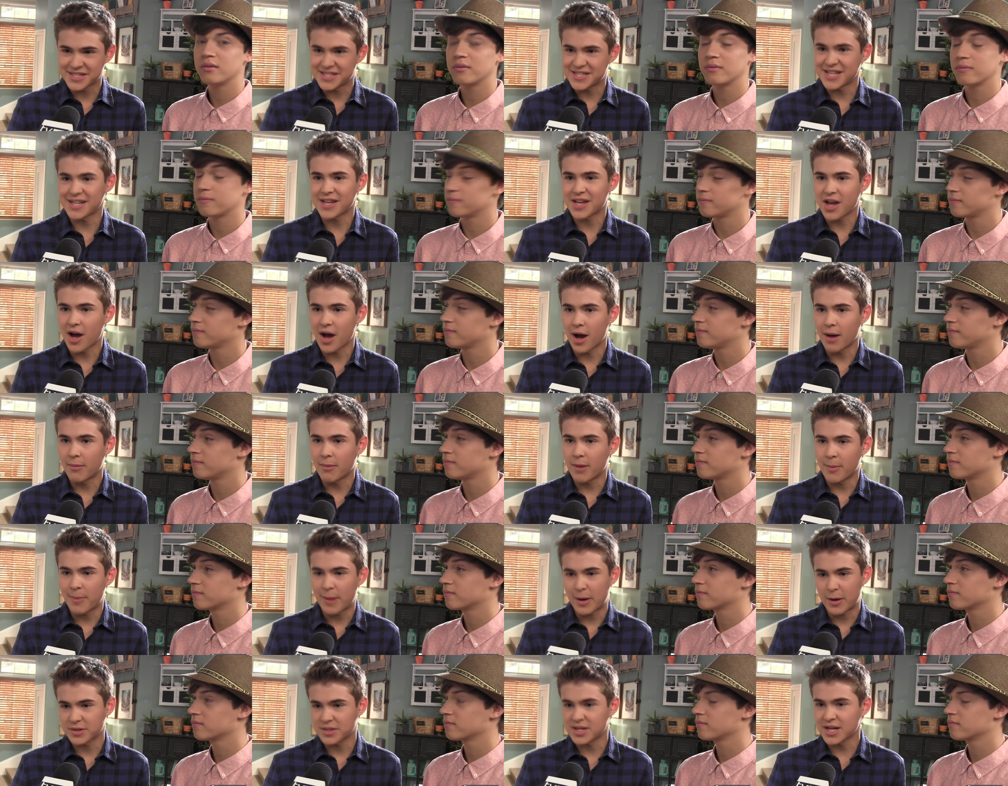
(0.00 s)
Speaker 1: sitcom
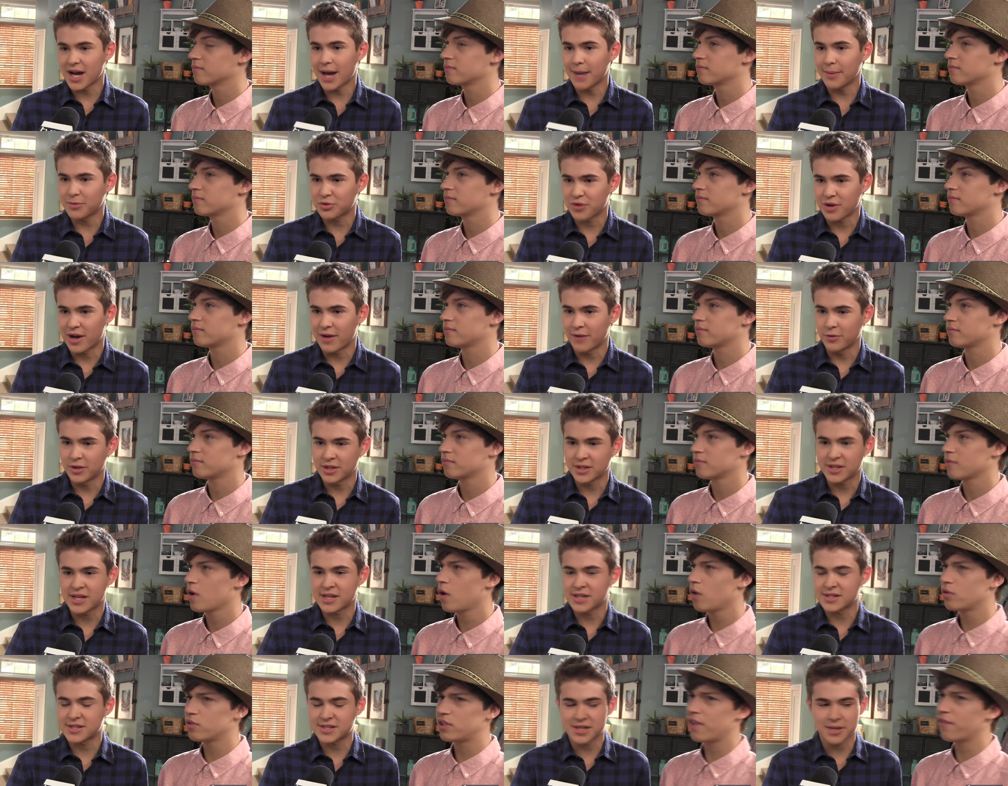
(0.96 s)
about time travel. It, oh,
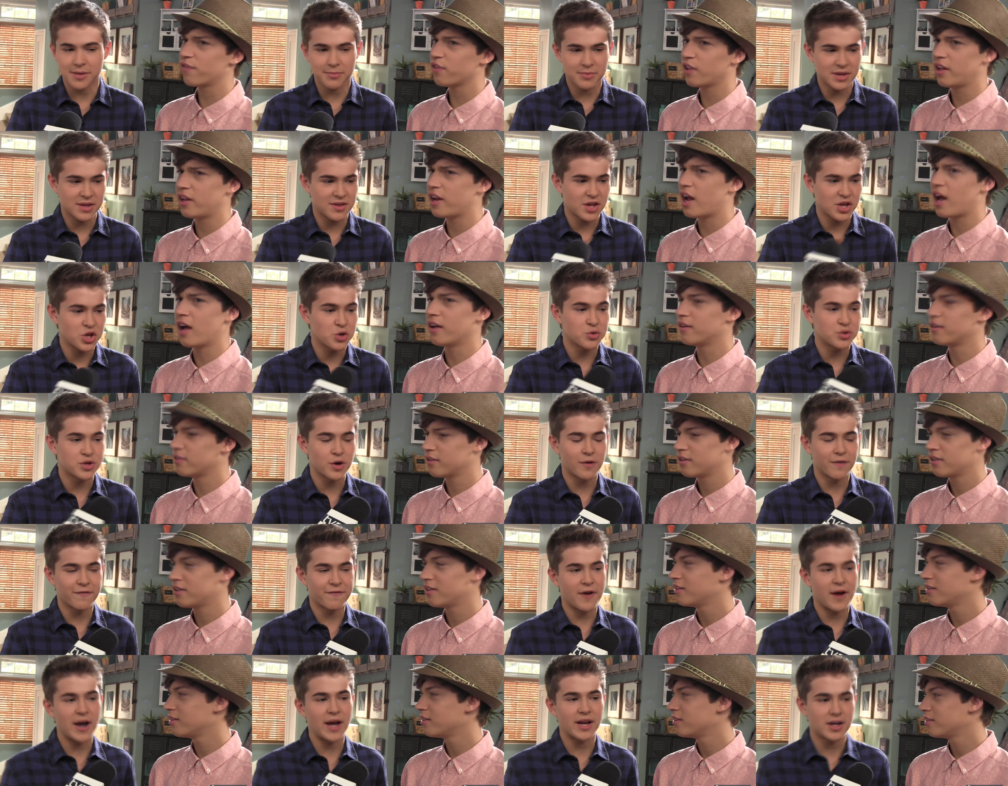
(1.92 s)
it's oh, something not. that you don't
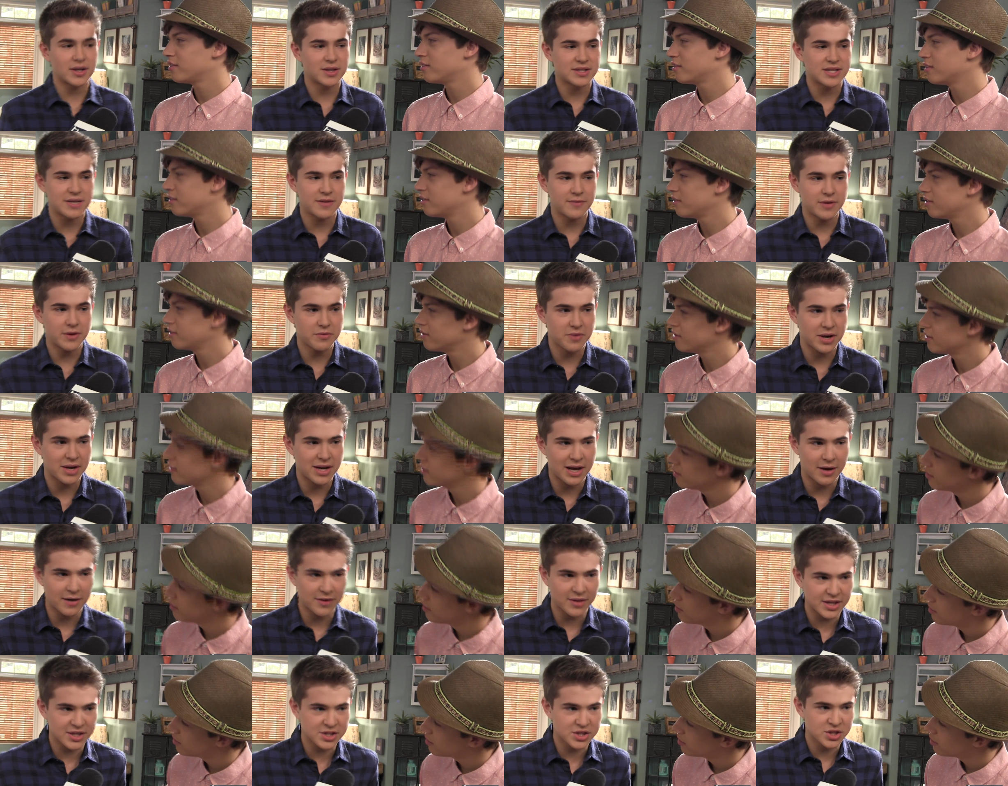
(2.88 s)
find on TV right now, and
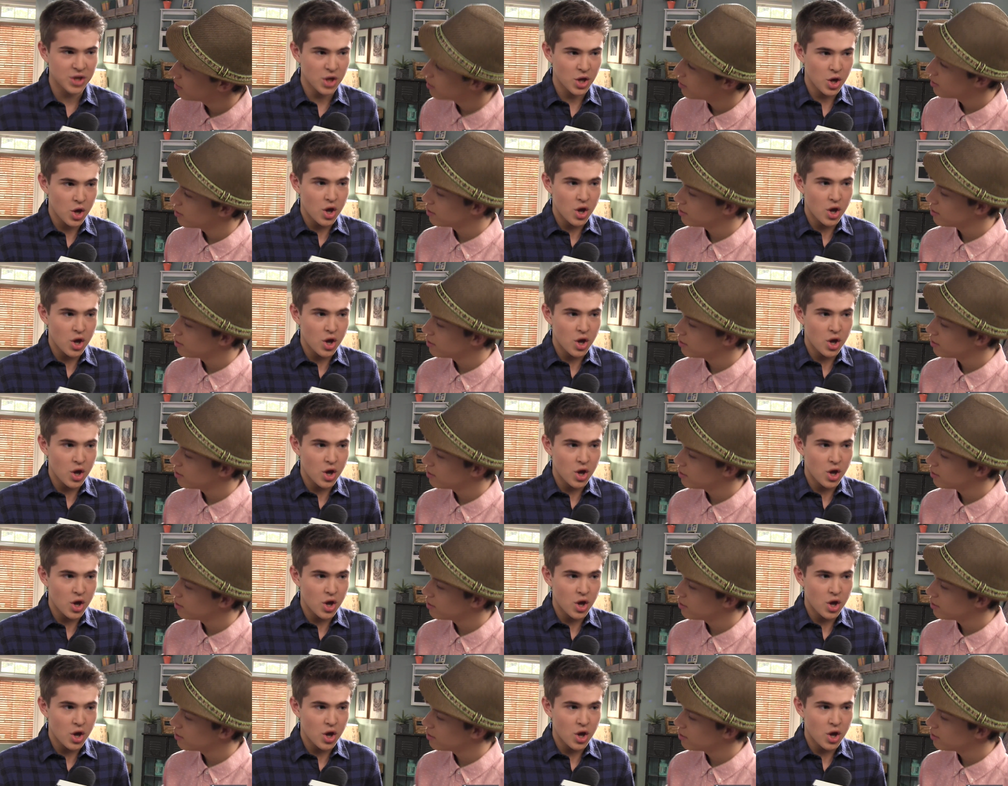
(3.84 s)
that's.